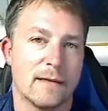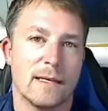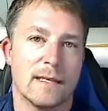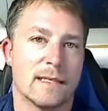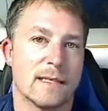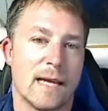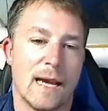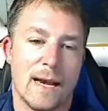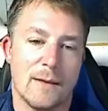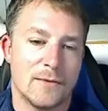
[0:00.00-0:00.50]
gets
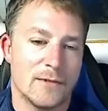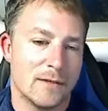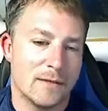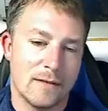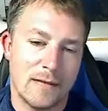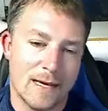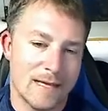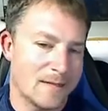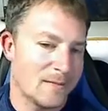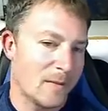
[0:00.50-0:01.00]
captured.
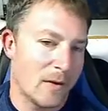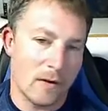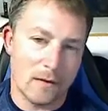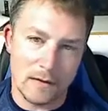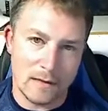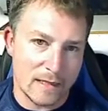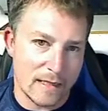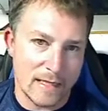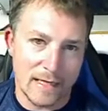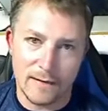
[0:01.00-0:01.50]
That's part
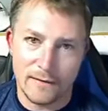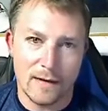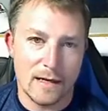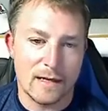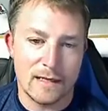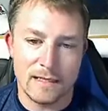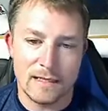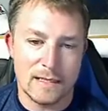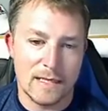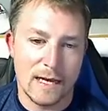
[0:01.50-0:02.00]
of leading
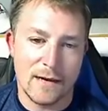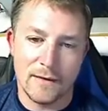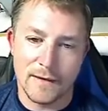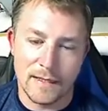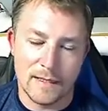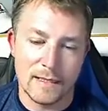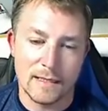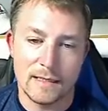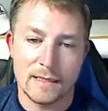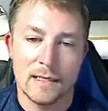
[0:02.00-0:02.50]
rallies. That's how it
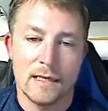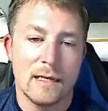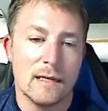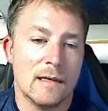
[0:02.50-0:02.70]
is.